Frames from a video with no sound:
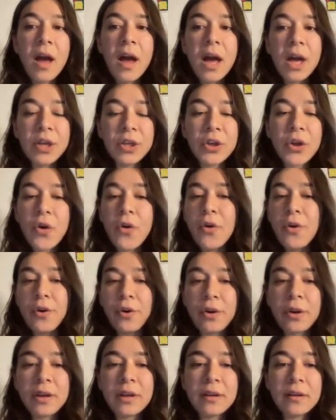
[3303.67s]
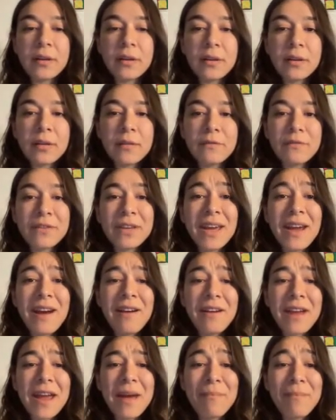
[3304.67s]
No, we
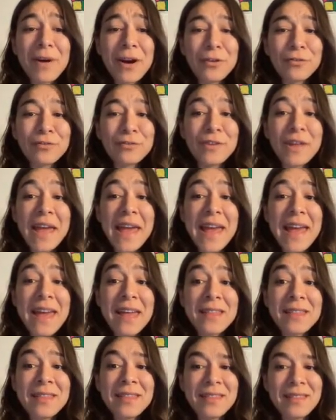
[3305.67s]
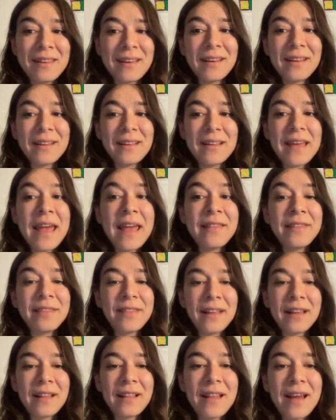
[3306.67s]
are about to end the
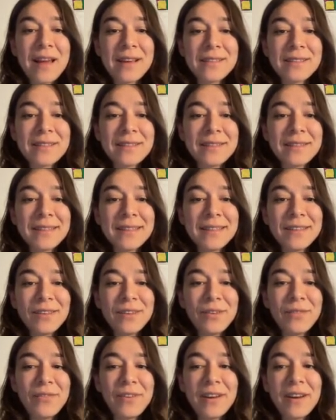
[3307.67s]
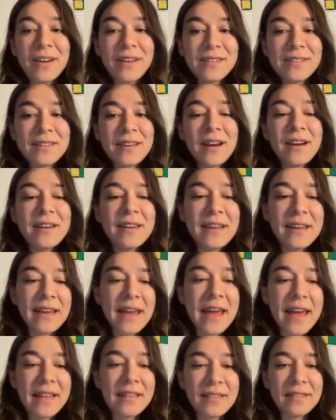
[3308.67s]
class. We are
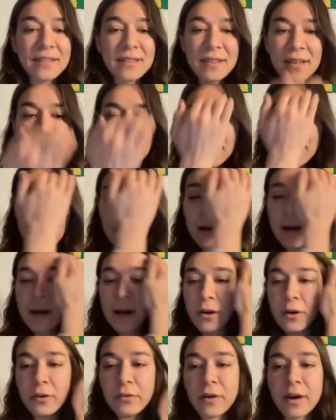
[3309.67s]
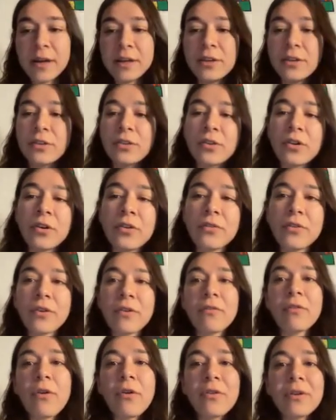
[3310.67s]
starting at. I don't know
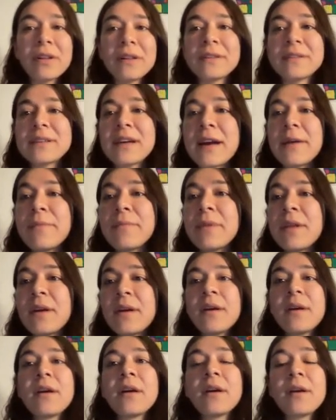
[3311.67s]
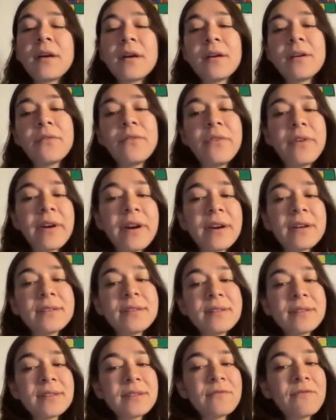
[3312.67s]
your local time. We
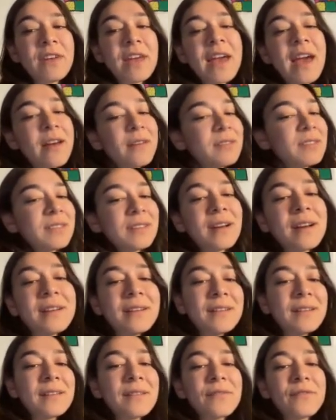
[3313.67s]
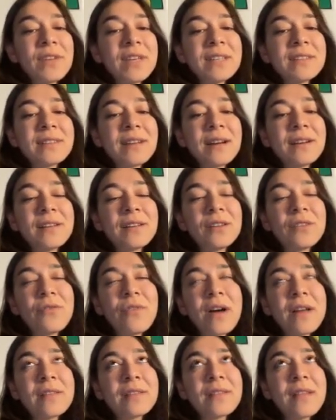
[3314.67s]
started
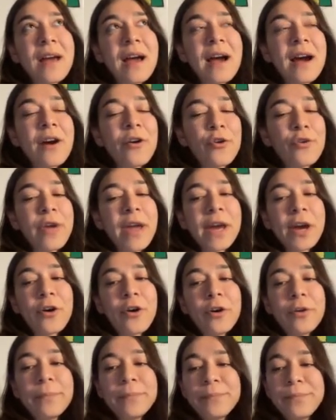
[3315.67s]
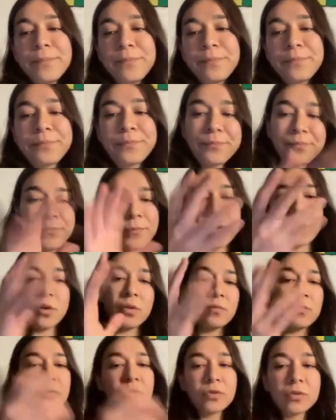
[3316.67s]
1 hour ago,
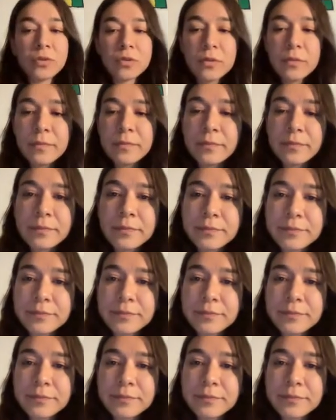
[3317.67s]
almost.